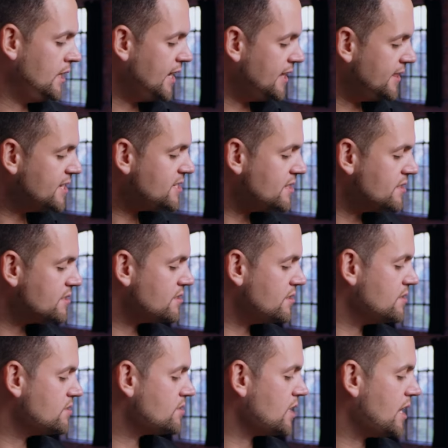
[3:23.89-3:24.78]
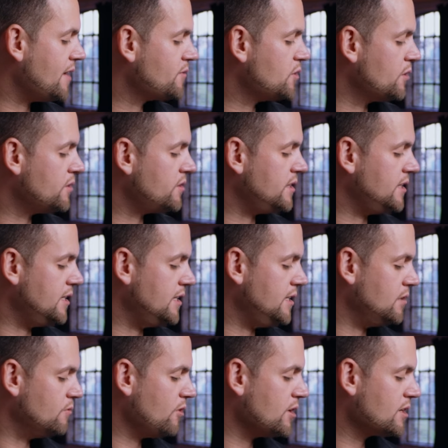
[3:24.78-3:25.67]
In this instance, I've got
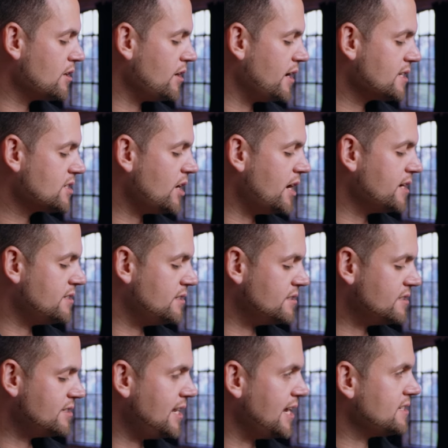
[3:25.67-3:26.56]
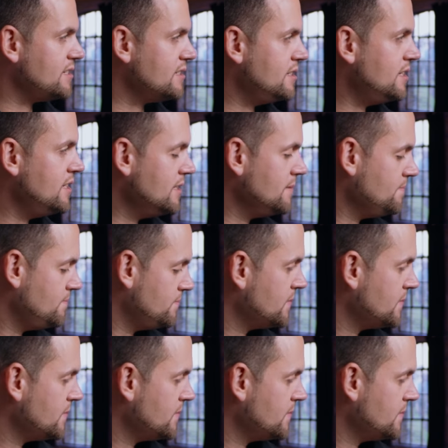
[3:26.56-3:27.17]
the Rotolight Titan selected here.